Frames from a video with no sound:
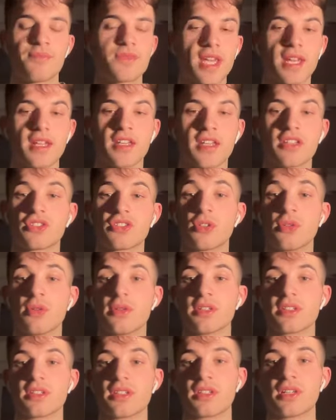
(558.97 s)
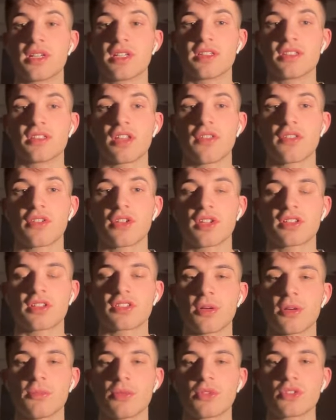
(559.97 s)
Tennis too is another good
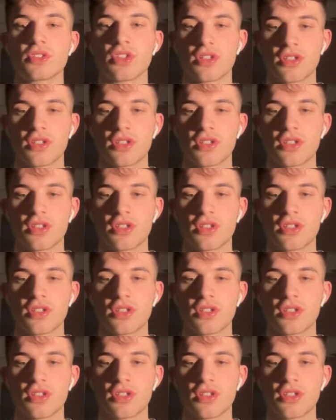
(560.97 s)
example.